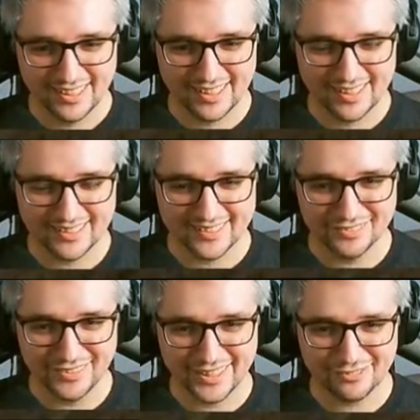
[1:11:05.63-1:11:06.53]
I guess
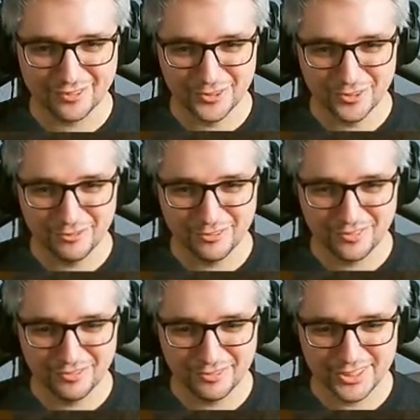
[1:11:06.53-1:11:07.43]
the fake floor,
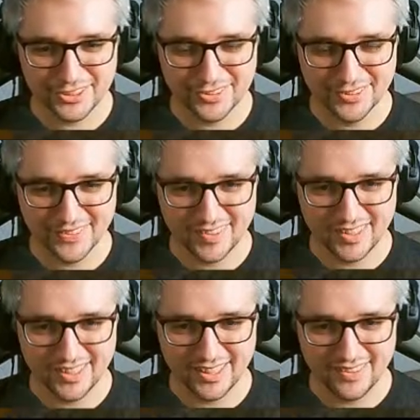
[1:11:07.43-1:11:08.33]
which you don't
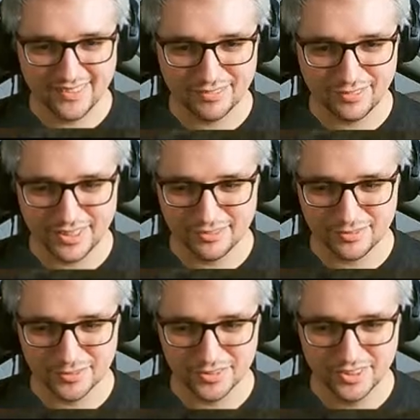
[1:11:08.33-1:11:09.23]
see it, is the fake
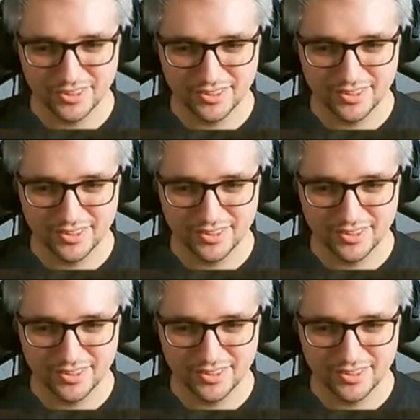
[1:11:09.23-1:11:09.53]
floor.